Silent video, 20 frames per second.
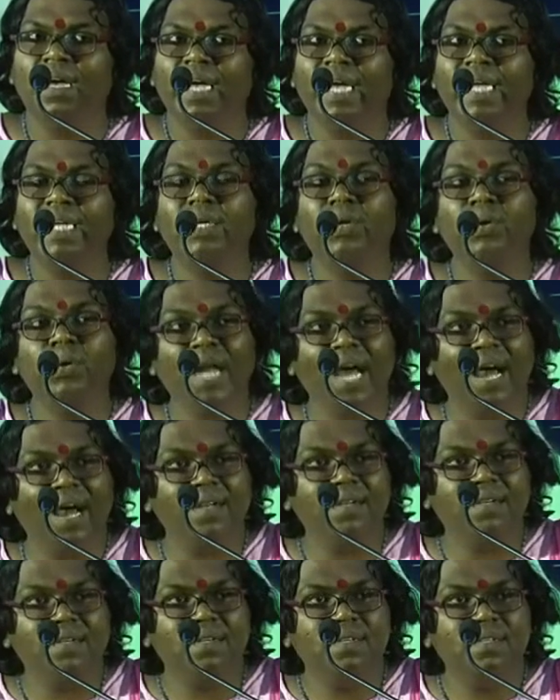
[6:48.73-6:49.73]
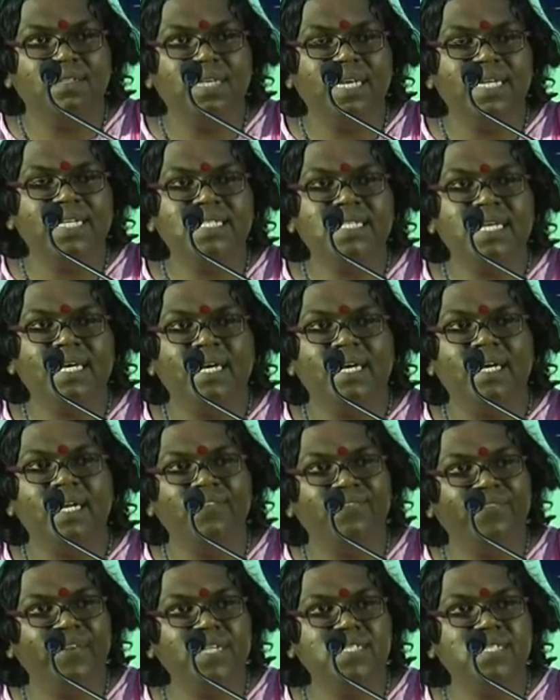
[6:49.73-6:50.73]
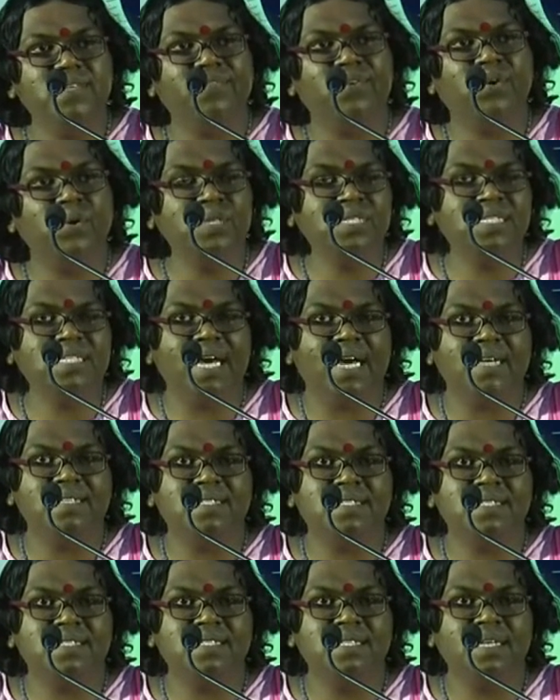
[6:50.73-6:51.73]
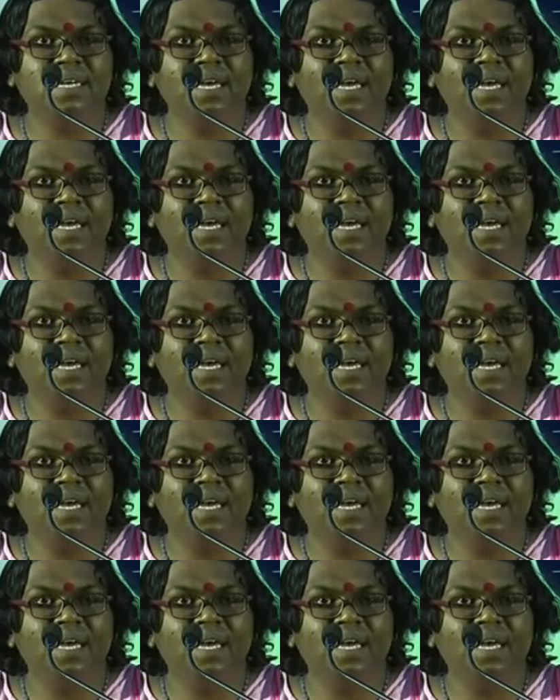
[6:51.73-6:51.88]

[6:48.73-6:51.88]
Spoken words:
In Quran, there is a reference of Kunsas,